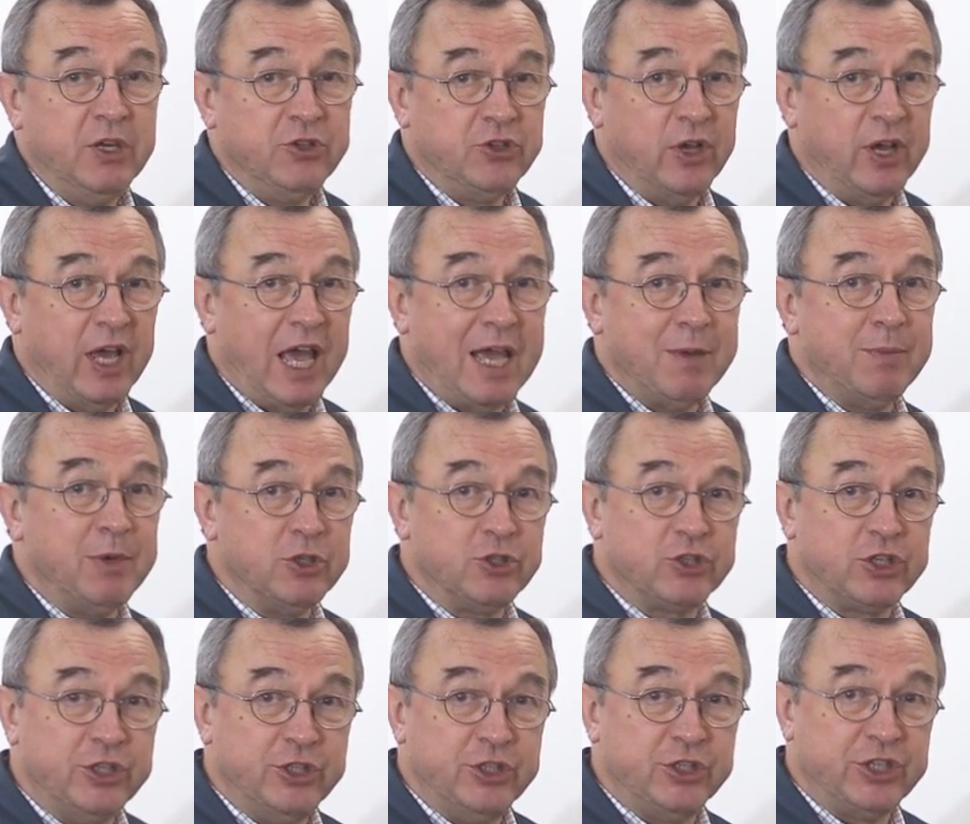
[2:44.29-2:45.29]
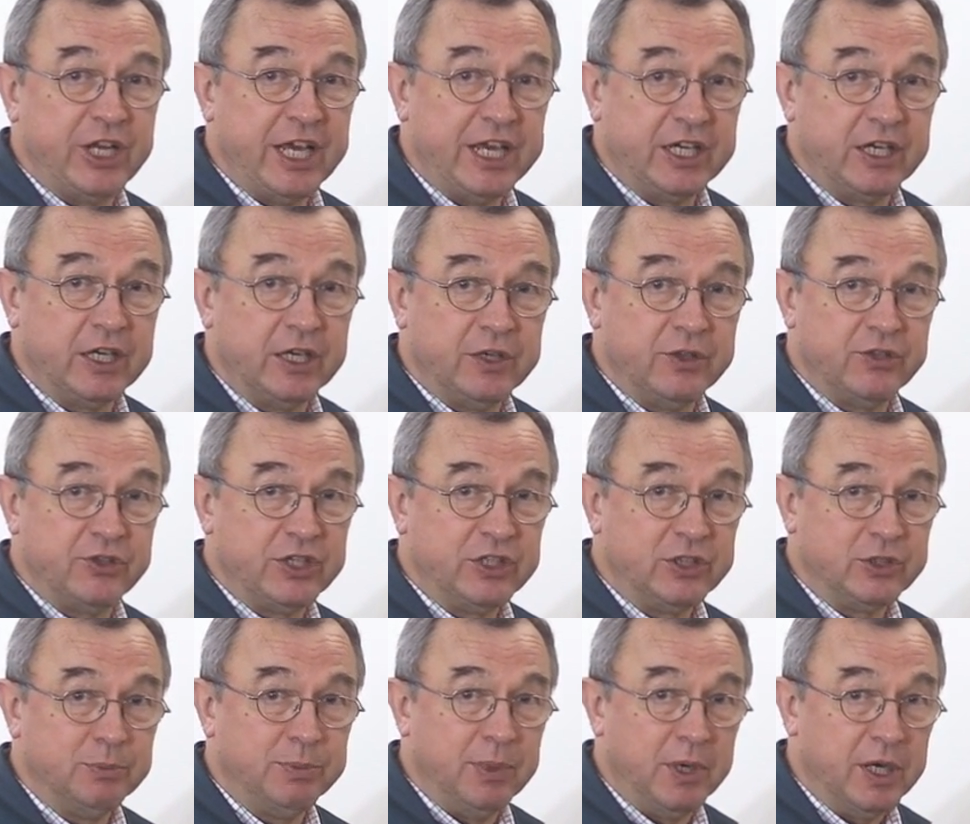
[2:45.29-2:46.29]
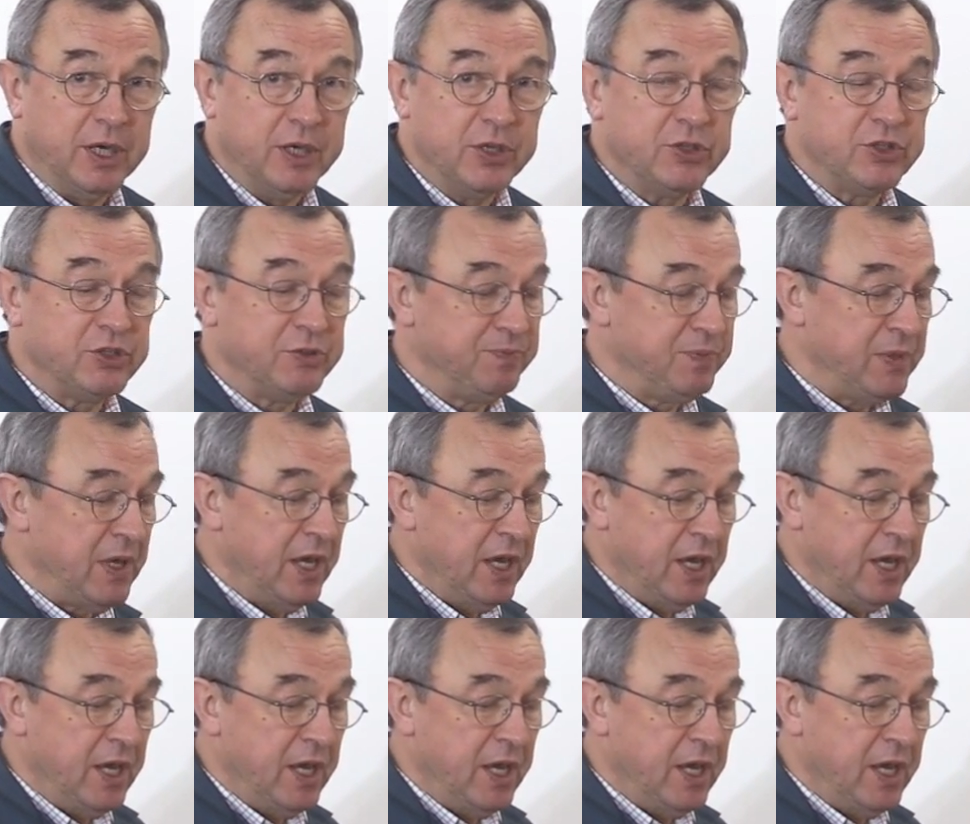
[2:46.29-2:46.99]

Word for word: So how much can you take at a single pass?